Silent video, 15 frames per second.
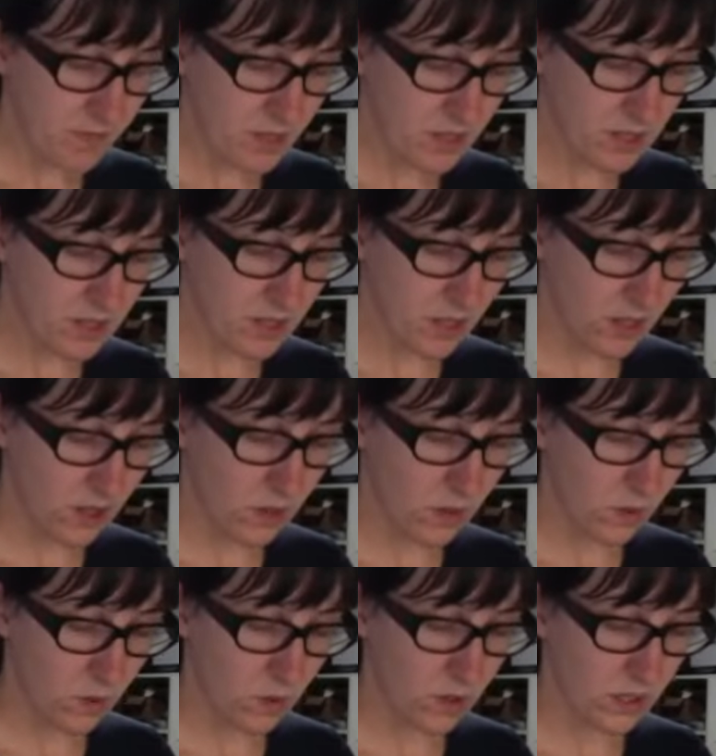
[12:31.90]

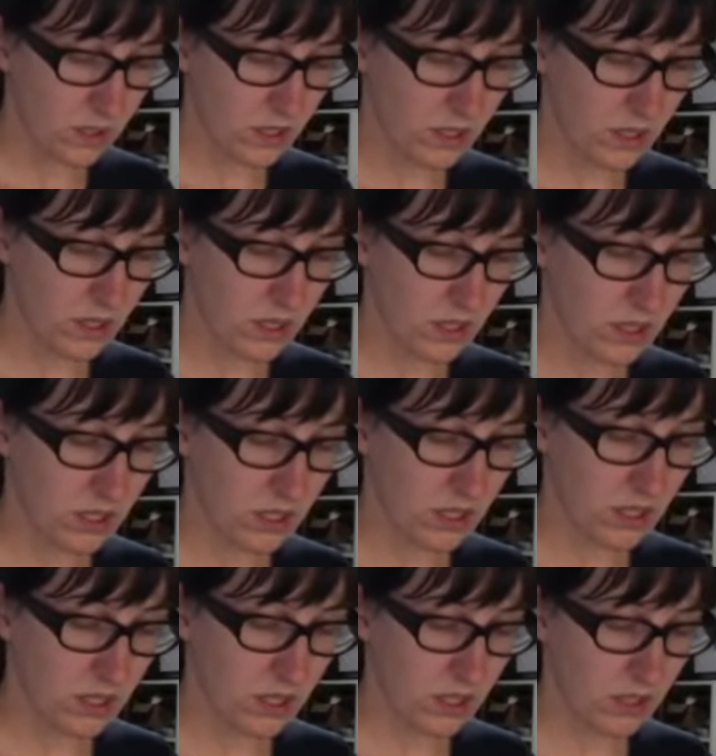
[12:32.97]
So
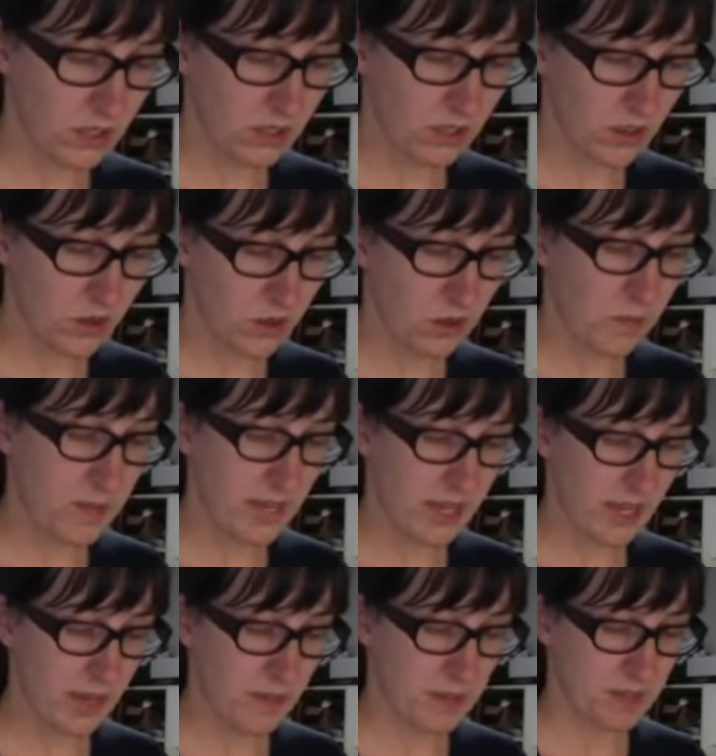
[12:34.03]
local
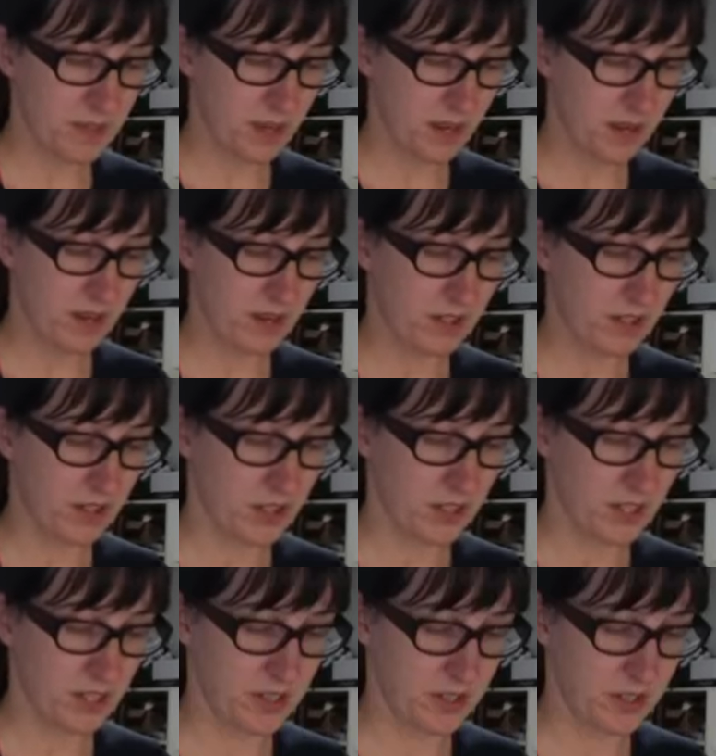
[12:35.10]
pickups are
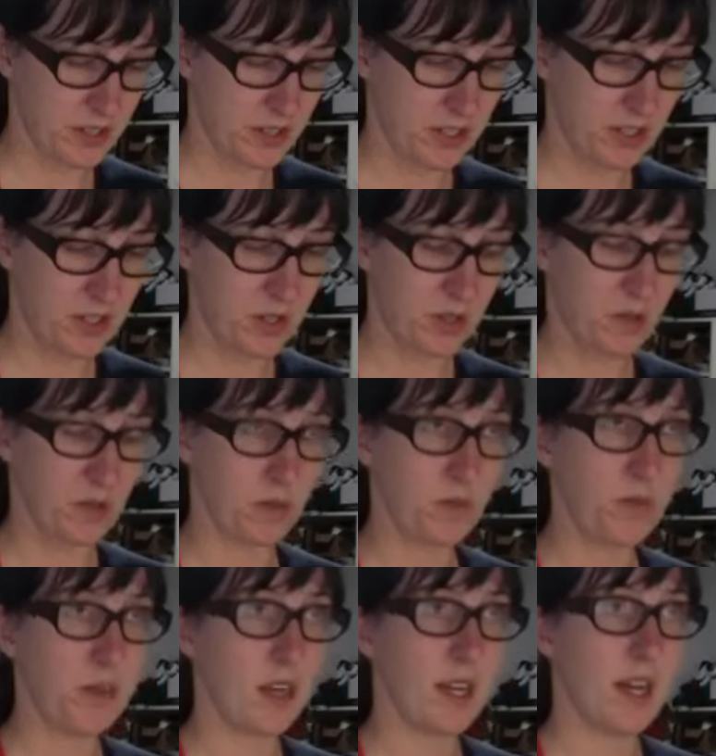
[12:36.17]
good too,